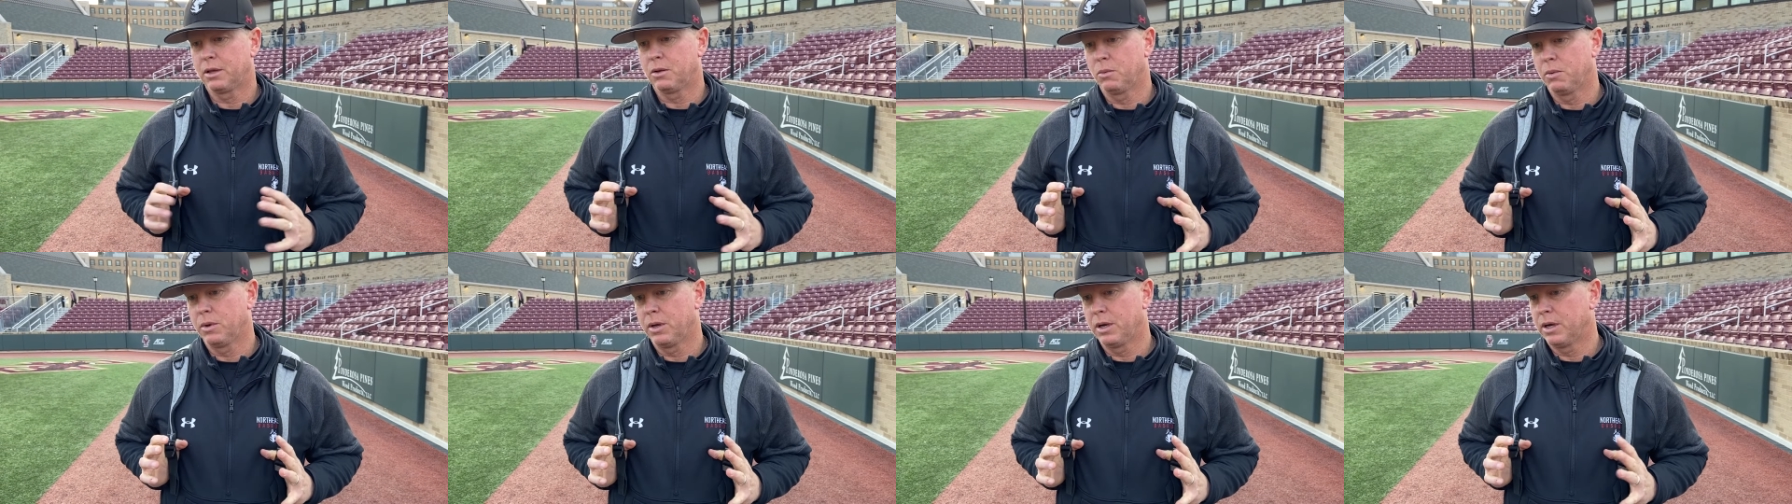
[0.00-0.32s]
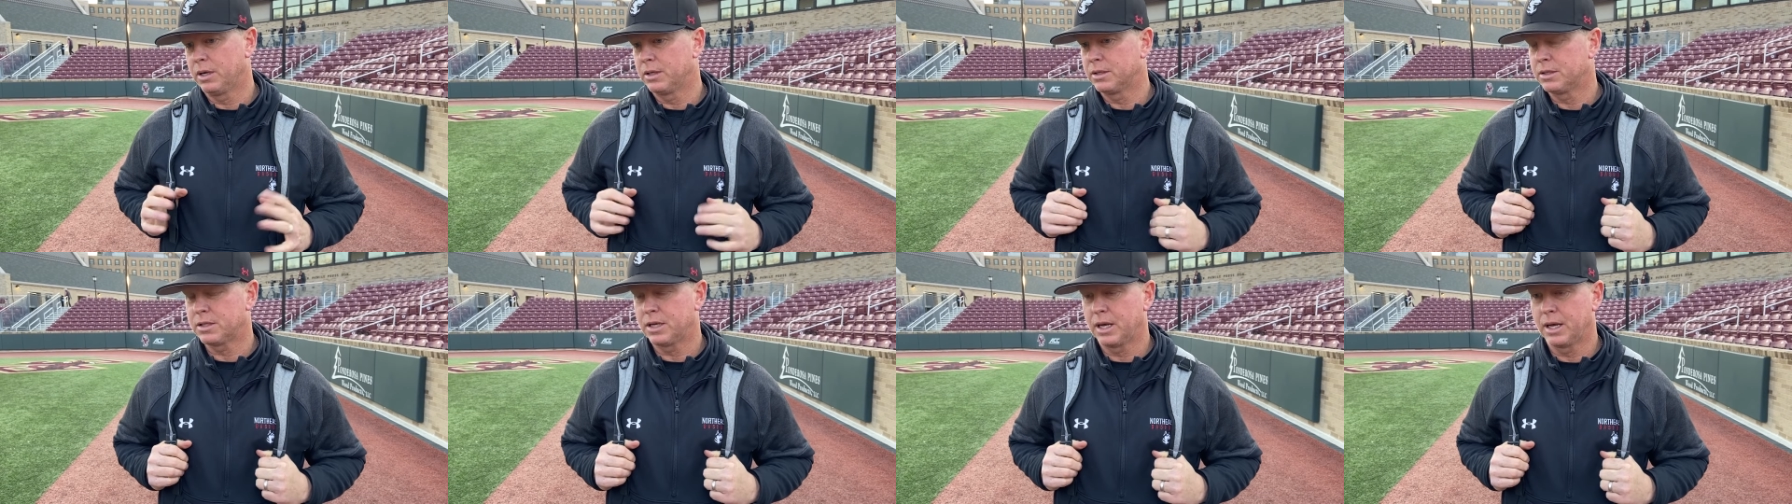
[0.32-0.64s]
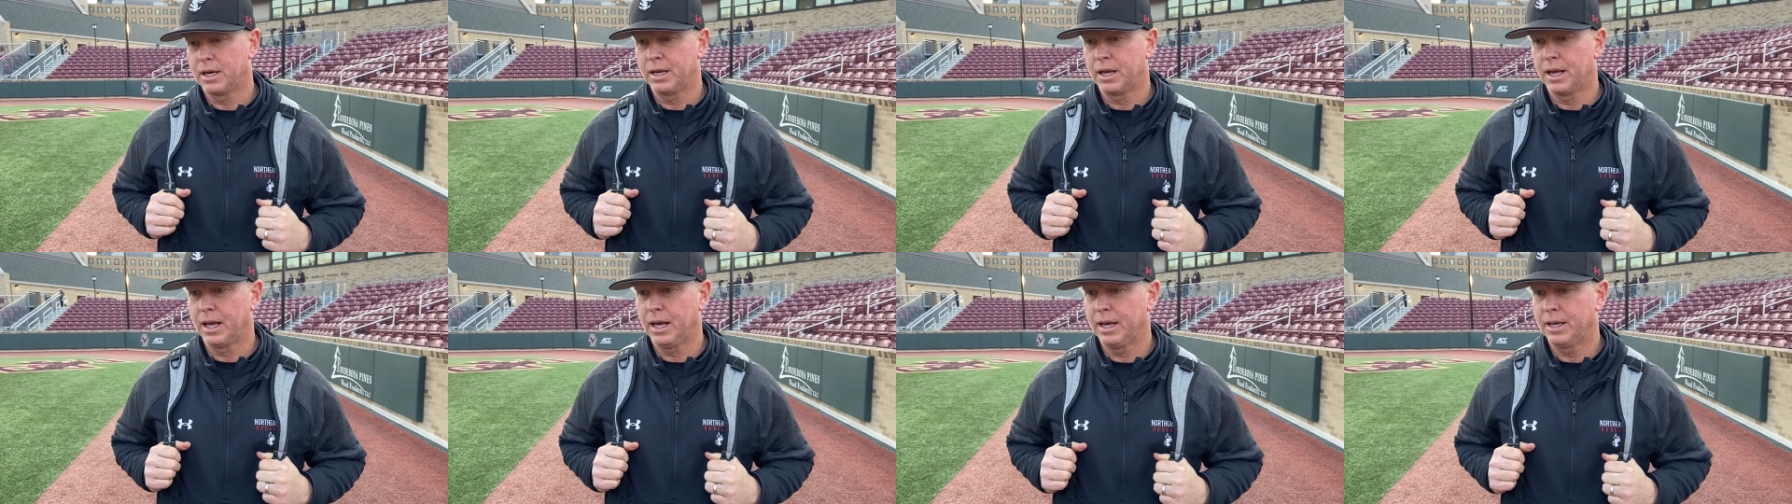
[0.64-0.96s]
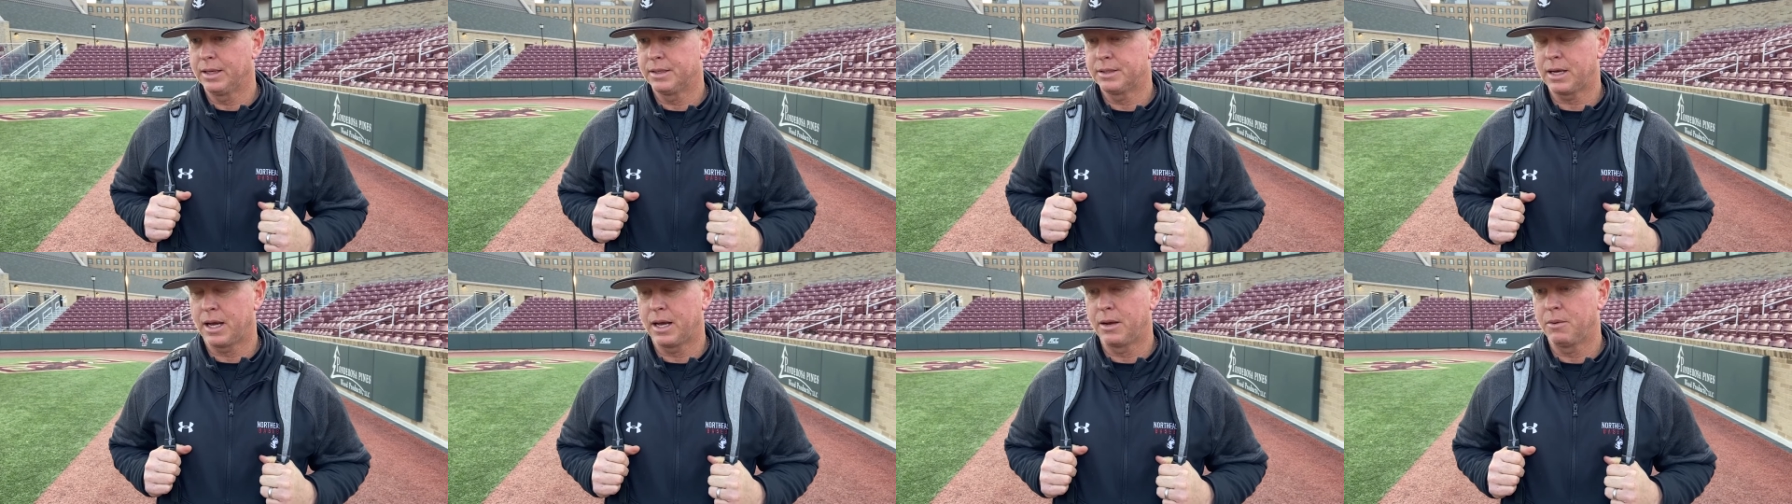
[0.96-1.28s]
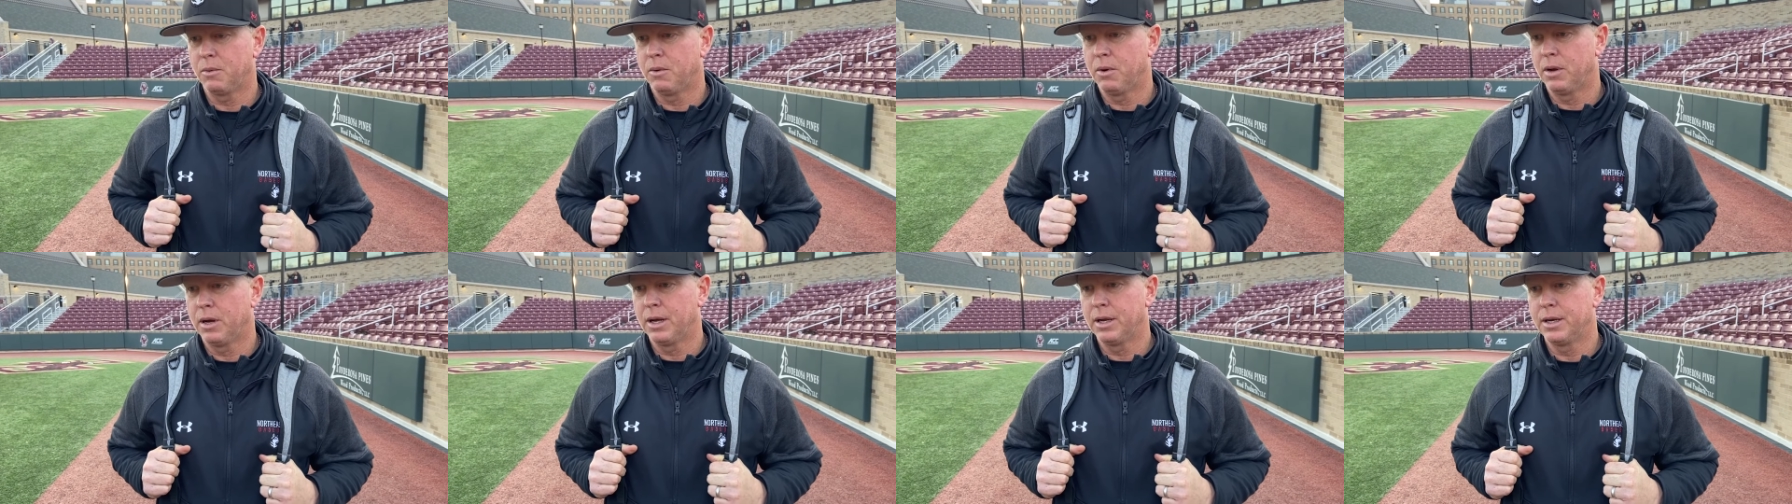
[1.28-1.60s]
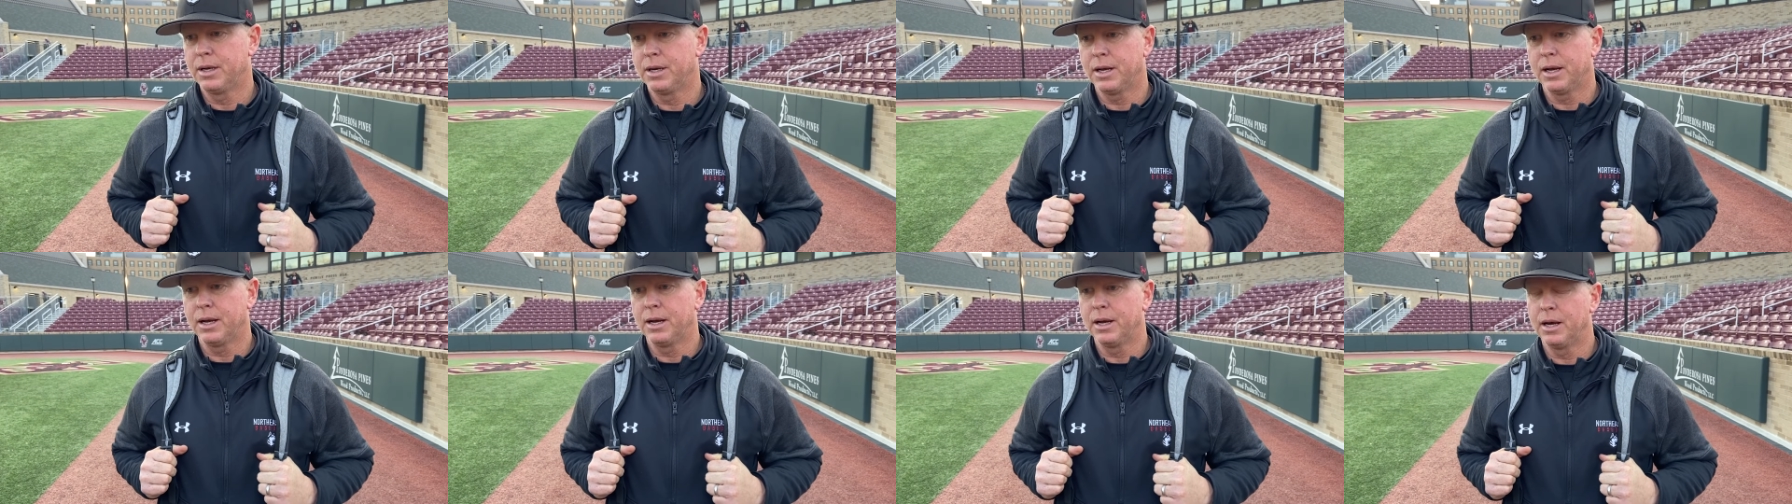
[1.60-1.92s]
the win on Sunday, tight one.